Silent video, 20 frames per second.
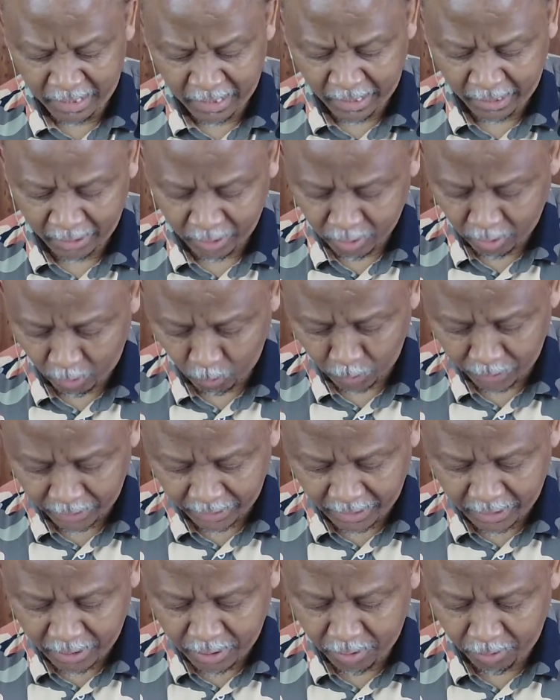And so we
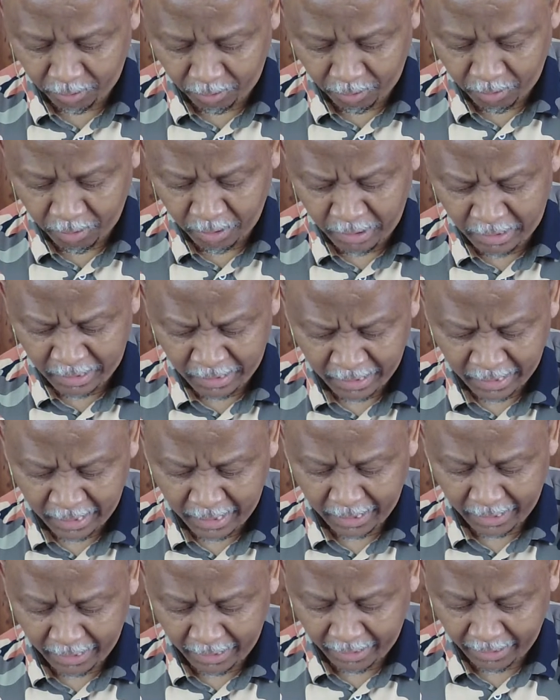need to
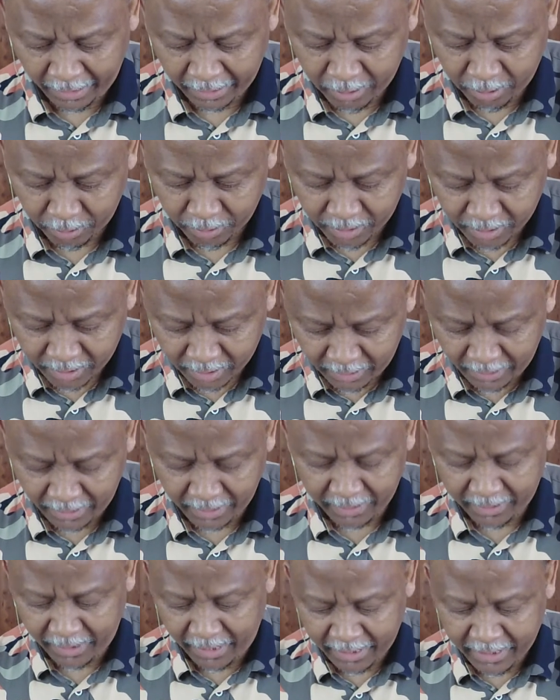see
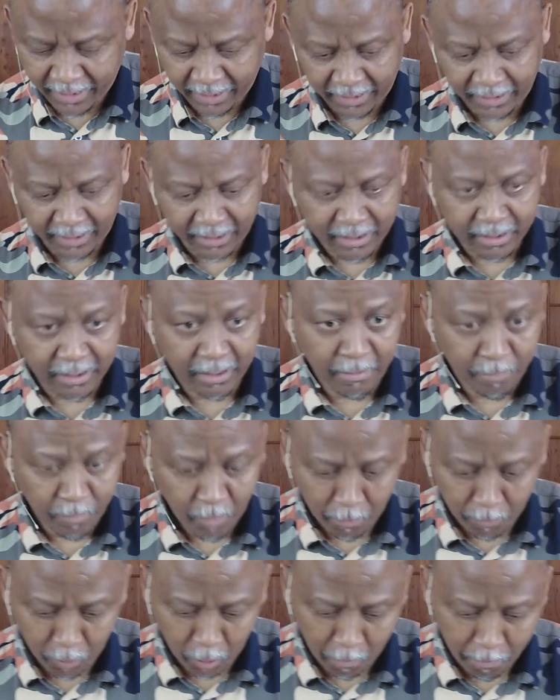that in its
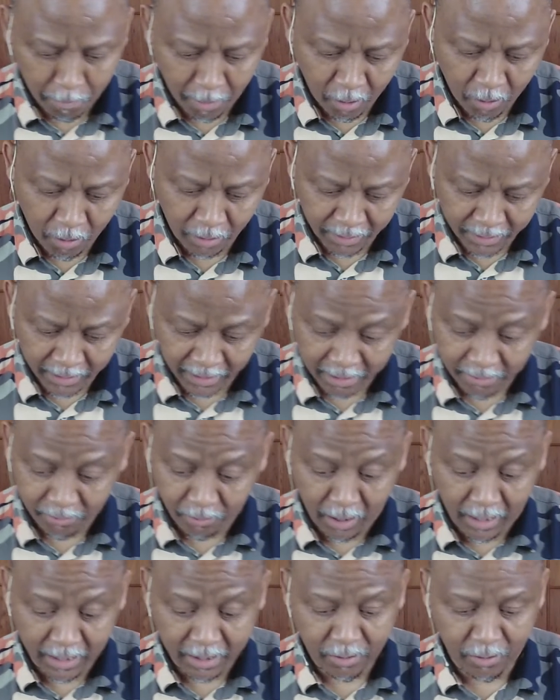proper context
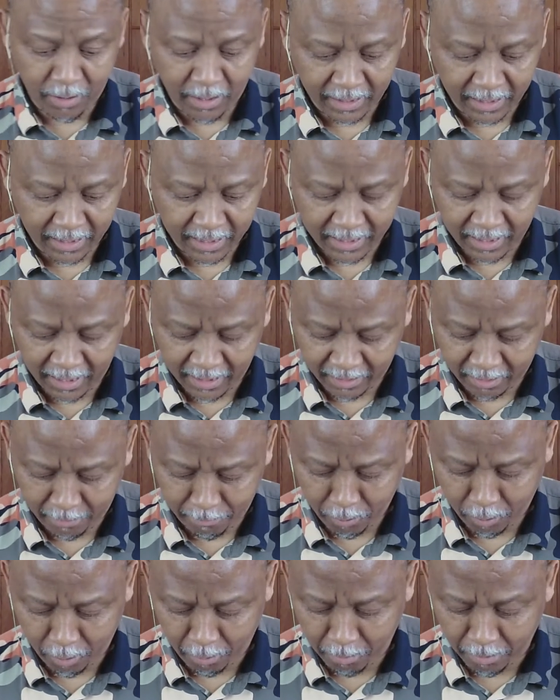for us to understand the
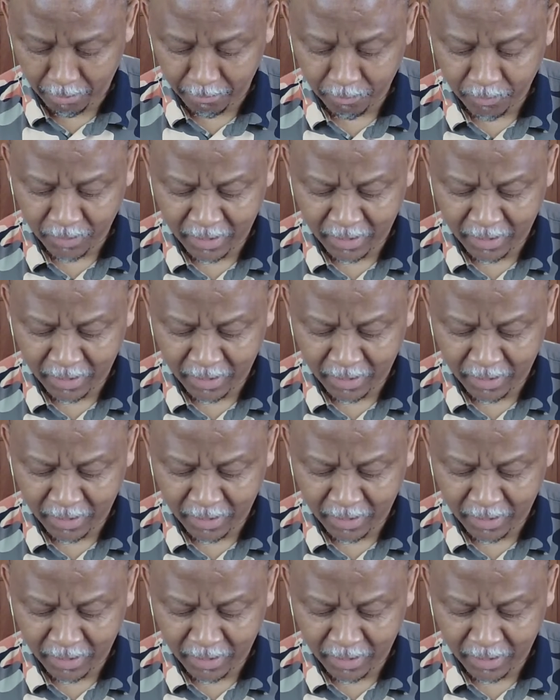problem.